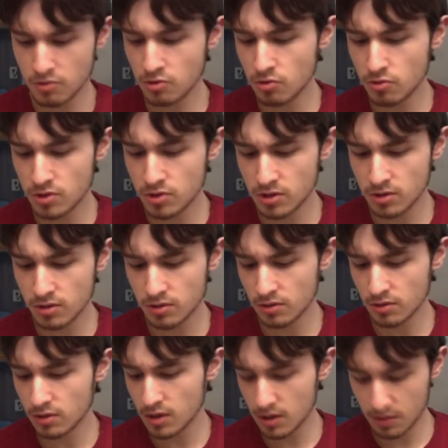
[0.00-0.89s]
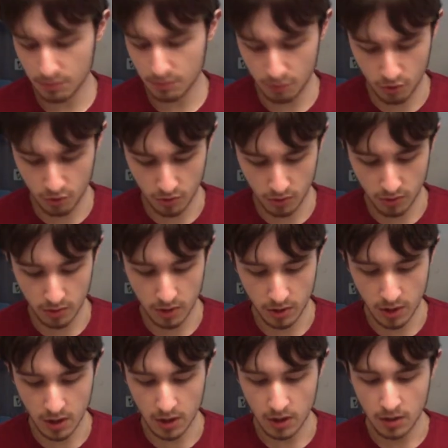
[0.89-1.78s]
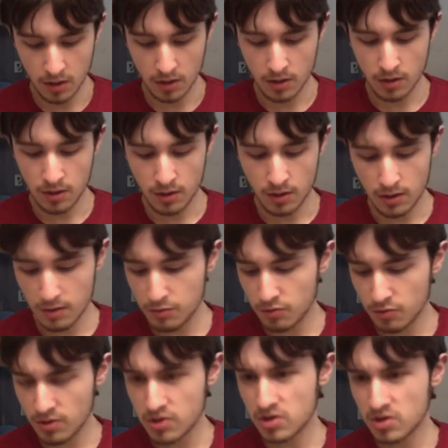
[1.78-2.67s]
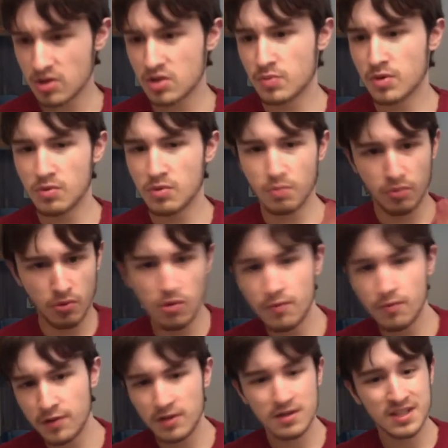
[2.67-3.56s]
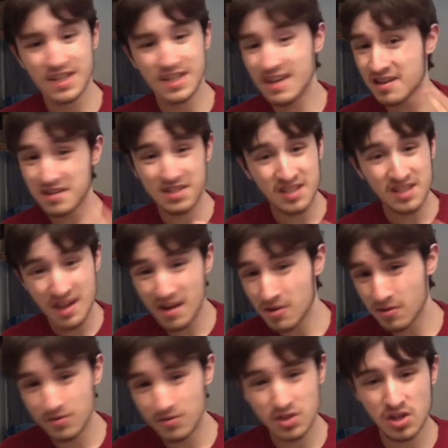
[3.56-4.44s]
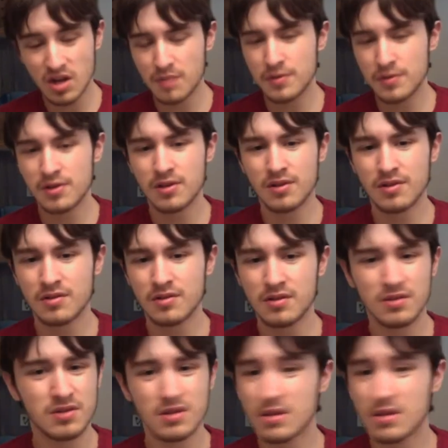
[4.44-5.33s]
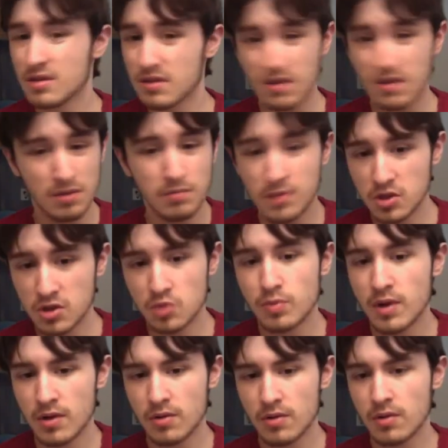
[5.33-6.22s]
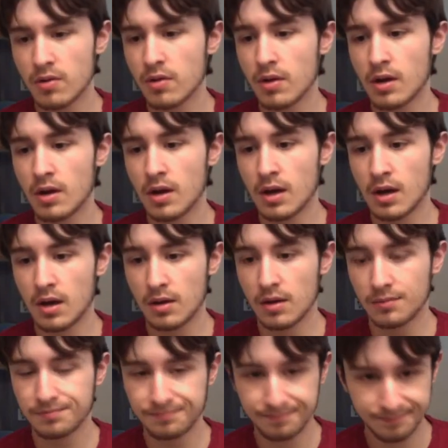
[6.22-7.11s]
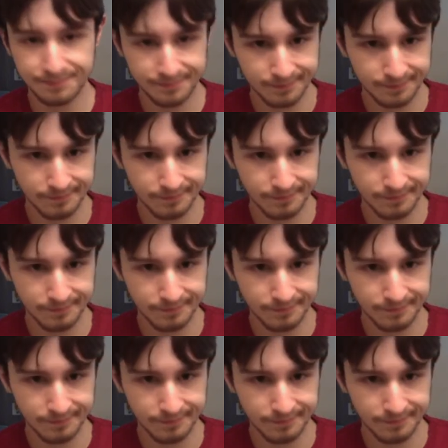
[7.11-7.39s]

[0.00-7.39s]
using a lot more emulation. It's been improving. Sega Saturn's coming in. It's getting much better. In